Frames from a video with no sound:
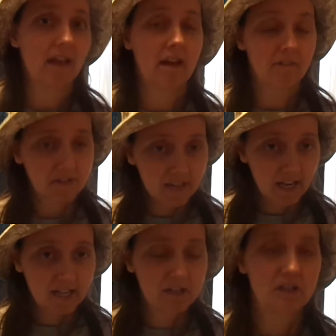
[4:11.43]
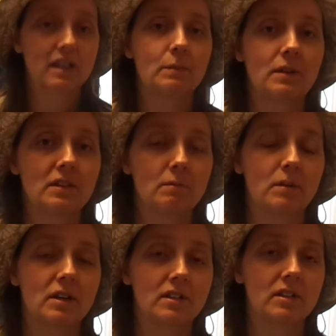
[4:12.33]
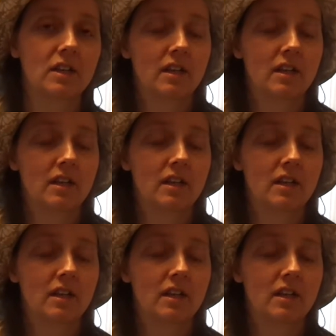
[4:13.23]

every day during the month of March,